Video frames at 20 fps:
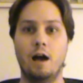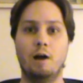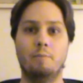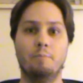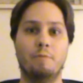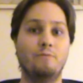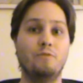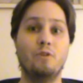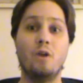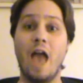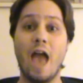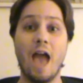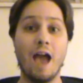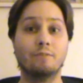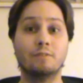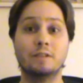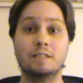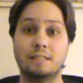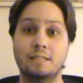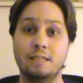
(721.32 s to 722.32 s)
If you
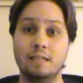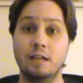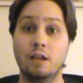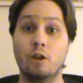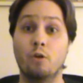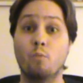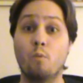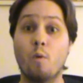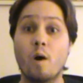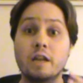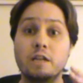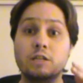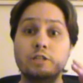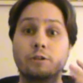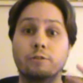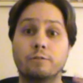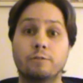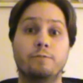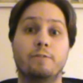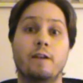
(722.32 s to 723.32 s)
haven't seen it, what is
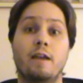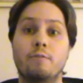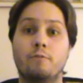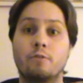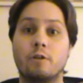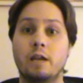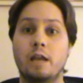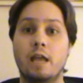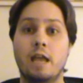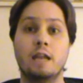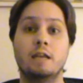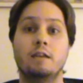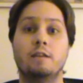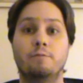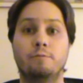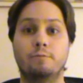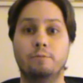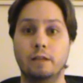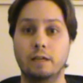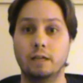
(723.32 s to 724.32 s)
your favorite
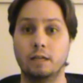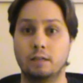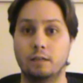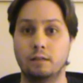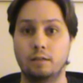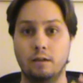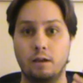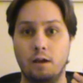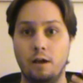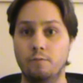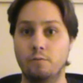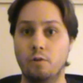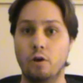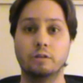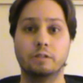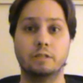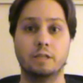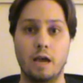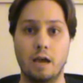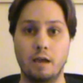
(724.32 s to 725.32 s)
indie flick of
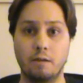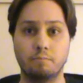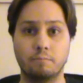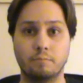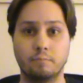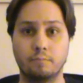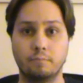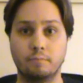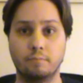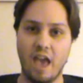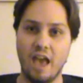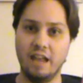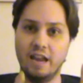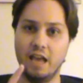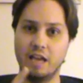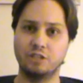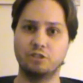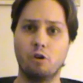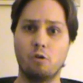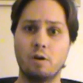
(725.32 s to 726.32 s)
all time? And
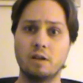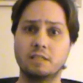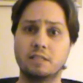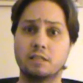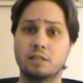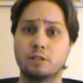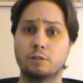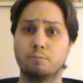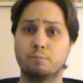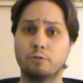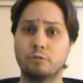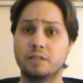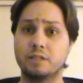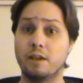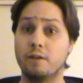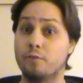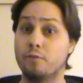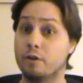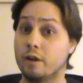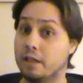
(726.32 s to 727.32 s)
as always, this is Bruce
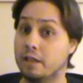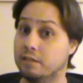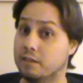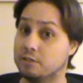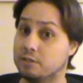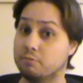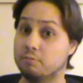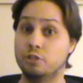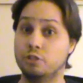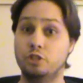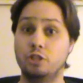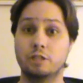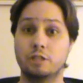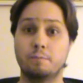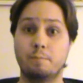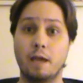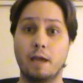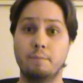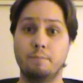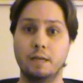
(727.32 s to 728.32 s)
Gifford, and this was
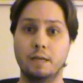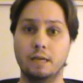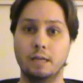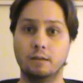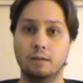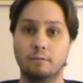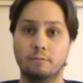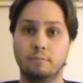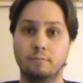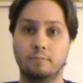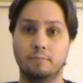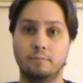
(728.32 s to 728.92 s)
Just My Opinion.